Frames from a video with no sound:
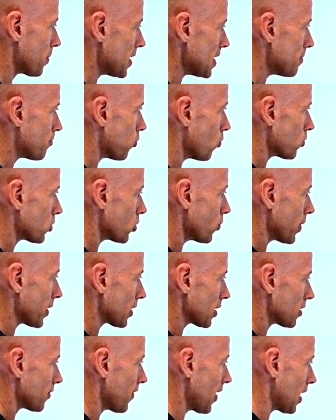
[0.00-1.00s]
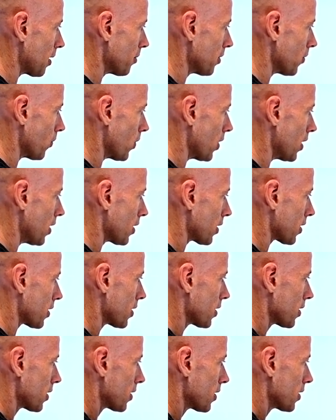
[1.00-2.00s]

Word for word: people doing the development work,